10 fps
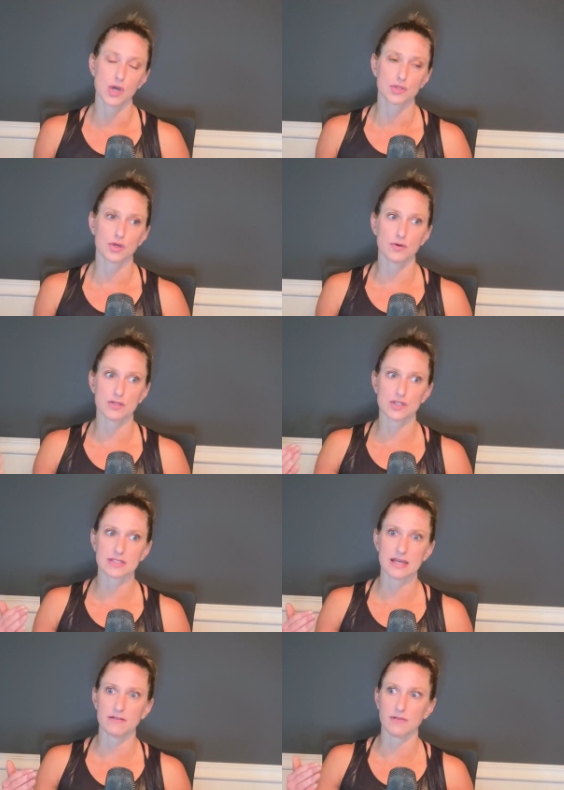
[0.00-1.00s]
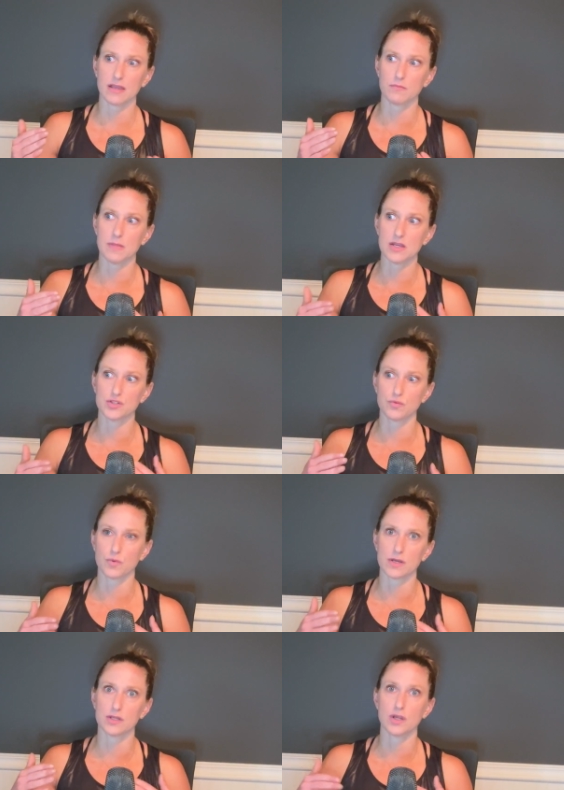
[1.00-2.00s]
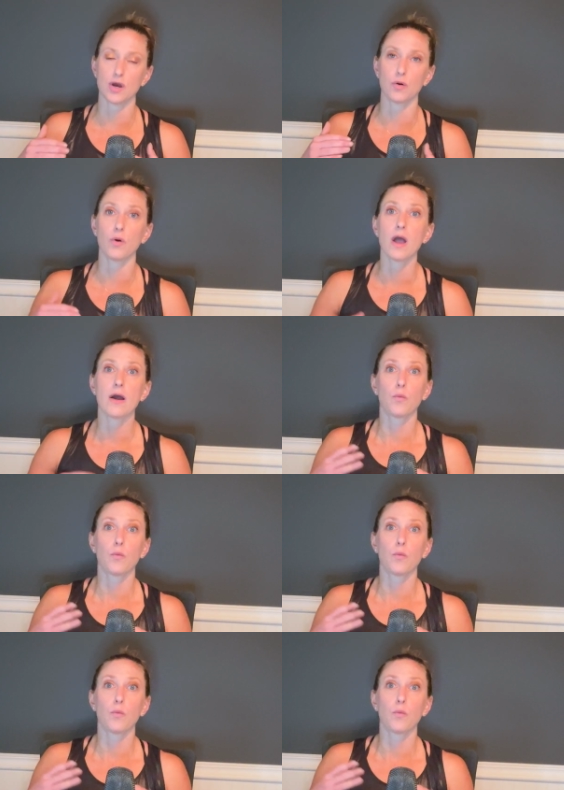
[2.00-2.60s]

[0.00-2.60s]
So it just kind of like makes you want to know